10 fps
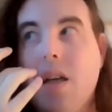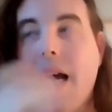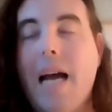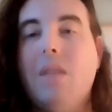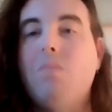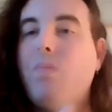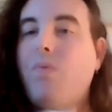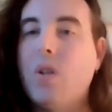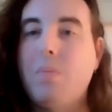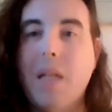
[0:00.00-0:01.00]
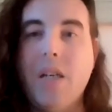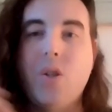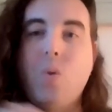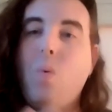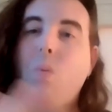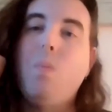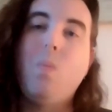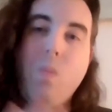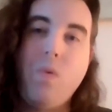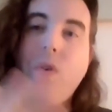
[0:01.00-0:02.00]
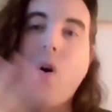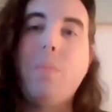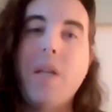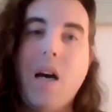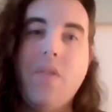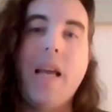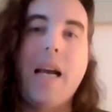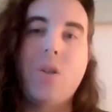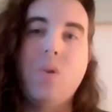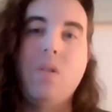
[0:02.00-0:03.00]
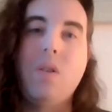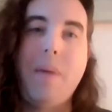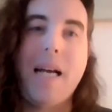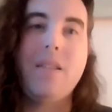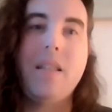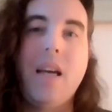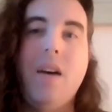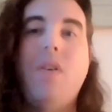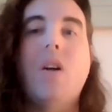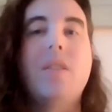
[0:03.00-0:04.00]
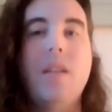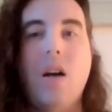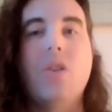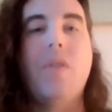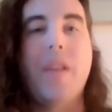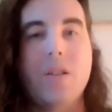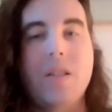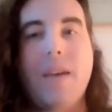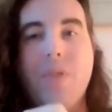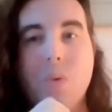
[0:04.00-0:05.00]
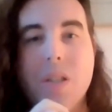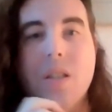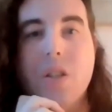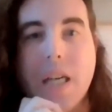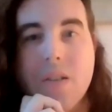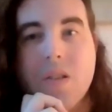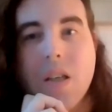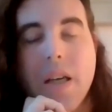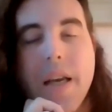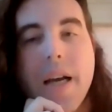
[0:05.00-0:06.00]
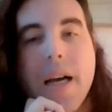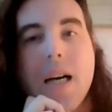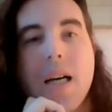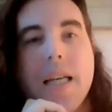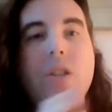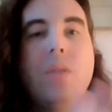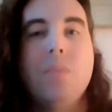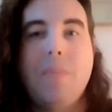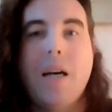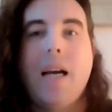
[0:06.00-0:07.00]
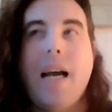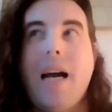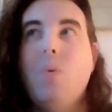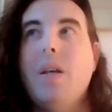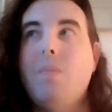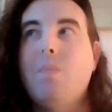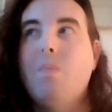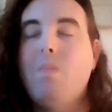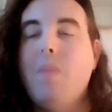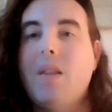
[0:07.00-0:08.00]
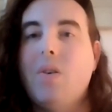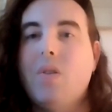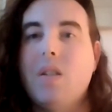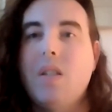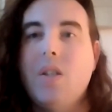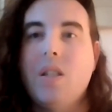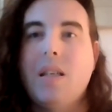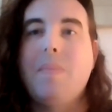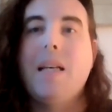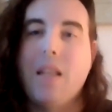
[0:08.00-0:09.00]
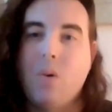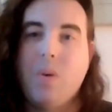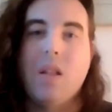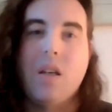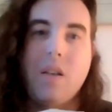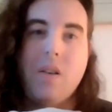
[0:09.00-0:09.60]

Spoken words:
at first blush, far beyond the actual capacity of that our staffing would suggest. In terms about how we make those decisions, I mean, I think we look,